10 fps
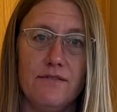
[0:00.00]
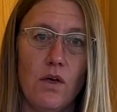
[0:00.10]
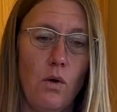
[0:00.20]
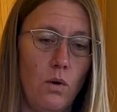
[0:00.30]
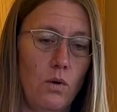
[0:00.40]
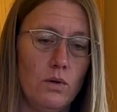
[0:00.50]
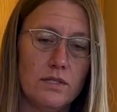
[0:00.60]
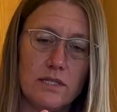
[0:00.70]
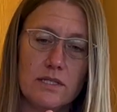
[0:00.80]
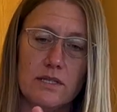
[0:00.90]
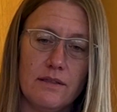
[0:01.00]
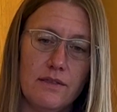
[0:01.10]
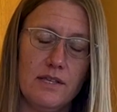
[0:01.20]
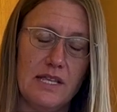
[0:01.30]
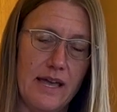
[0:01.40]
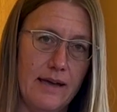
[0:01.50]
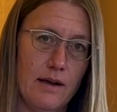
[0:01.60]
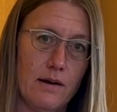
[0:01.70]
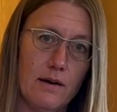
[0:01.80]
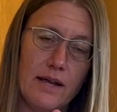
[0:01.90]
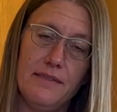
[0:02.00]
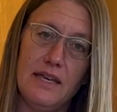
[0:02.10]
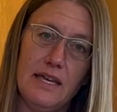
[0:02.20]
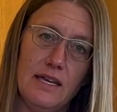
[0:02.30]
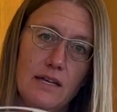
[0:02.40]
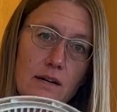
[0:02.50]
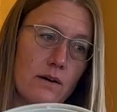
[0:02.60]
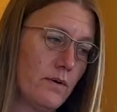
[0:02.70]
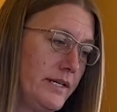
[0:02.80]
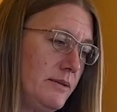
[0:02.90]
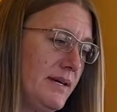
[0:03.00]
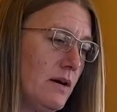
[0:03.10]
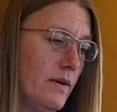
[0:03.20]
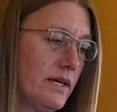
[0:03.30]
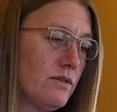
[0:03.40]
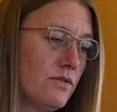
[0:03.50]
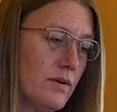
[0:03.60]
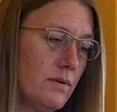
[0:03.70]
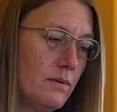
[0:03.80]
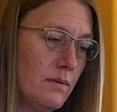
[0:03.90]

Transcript: the holes that the air and the heat are going to be going through.